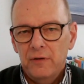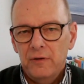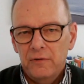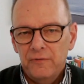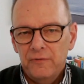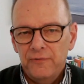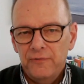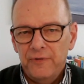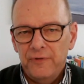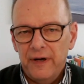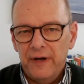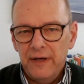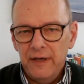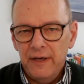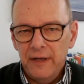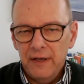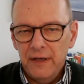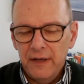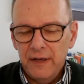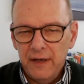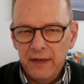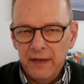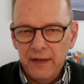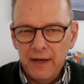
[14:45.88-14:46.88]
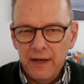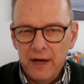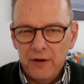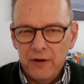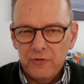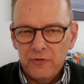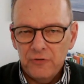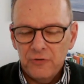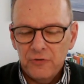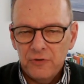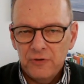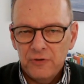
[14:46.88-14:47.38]
finding a
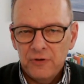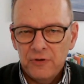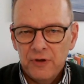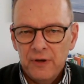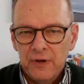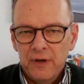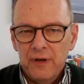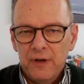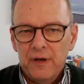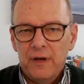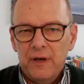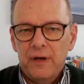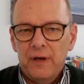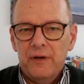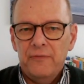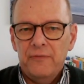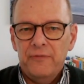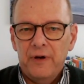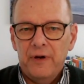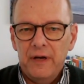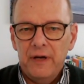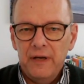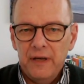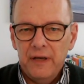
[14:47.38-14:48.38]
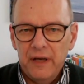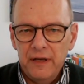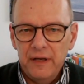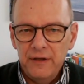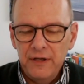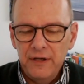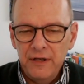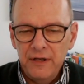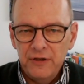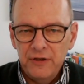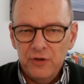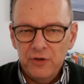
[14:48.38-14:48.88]
house, finding a
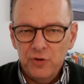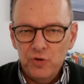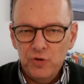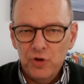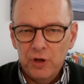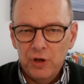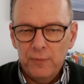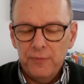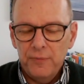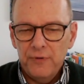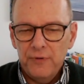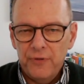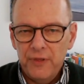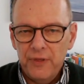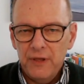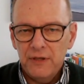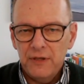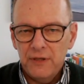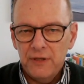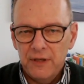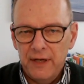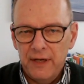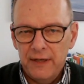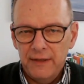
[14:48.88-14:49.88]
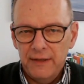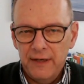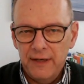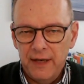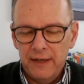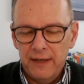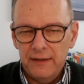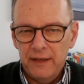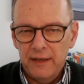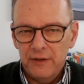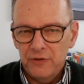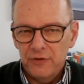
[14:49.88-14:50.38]
decent job, things like
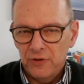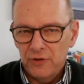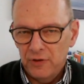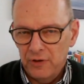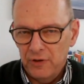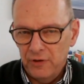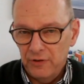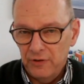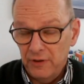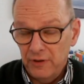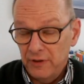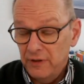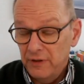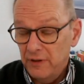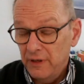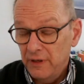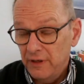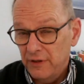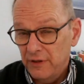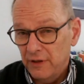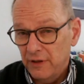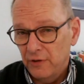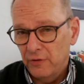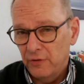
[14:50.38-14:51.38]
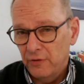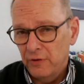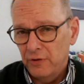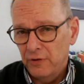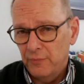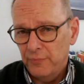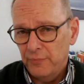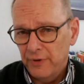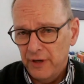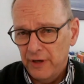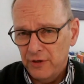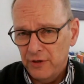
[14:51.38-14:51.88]
that. These are under
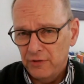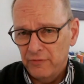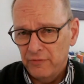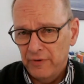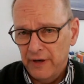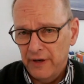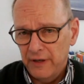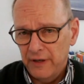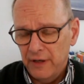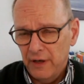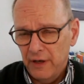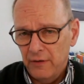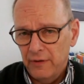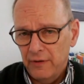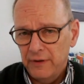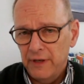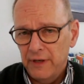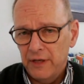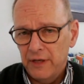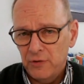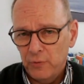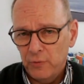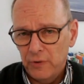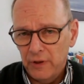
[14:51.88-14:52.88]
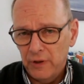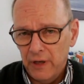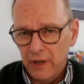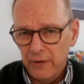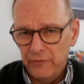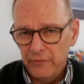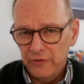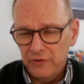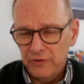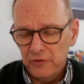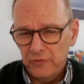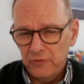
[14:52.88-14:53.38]
pressure right now, and that's what I
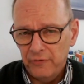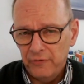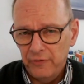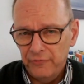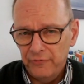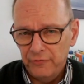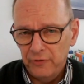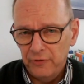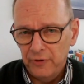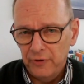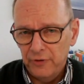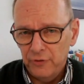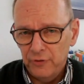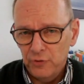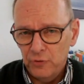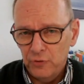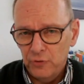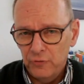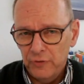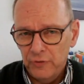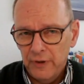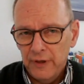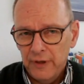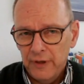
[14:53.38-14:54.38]
was referring to.